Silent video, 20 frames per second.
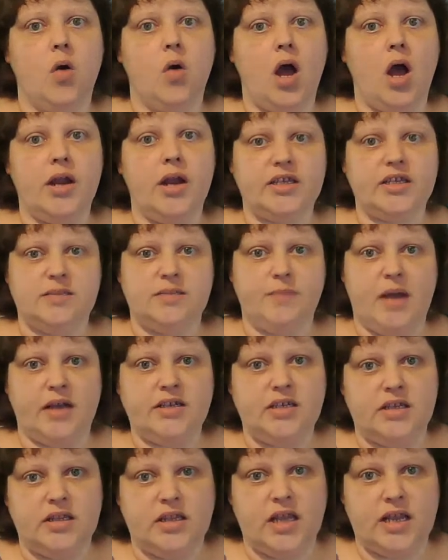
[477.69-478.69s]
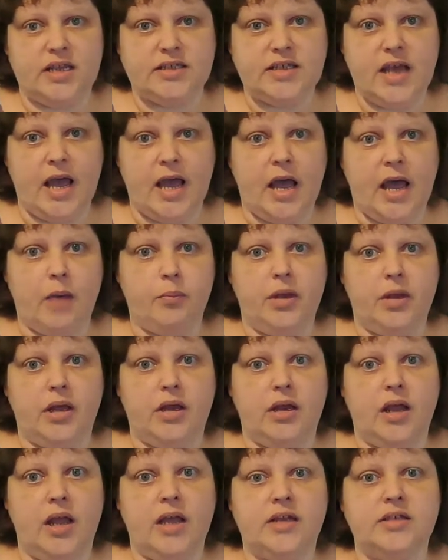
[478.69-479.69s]
unexpected things
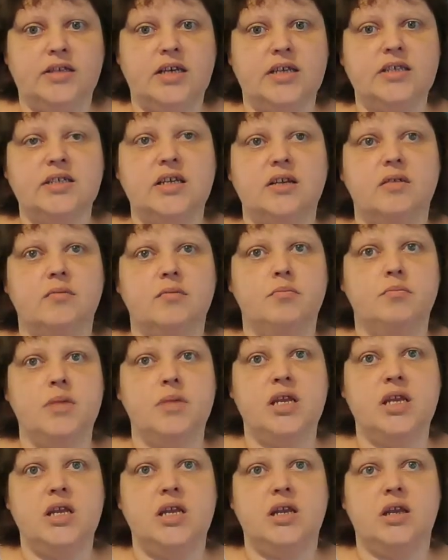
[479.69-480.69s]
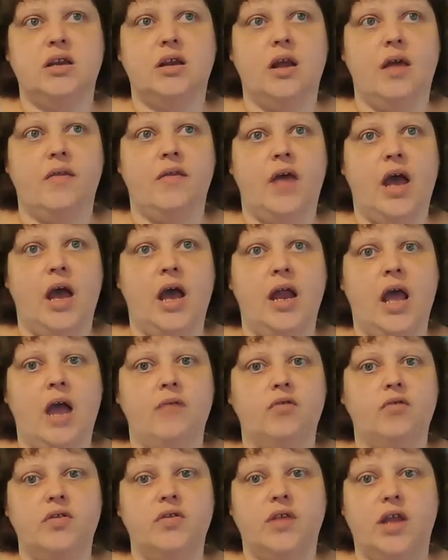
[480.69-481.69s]
happen, it doesn't mean that
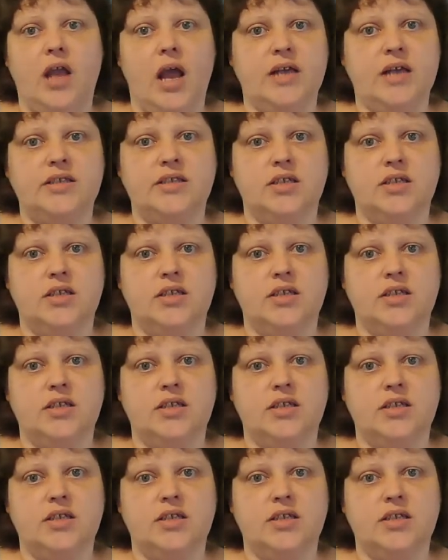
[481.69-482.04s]
everything has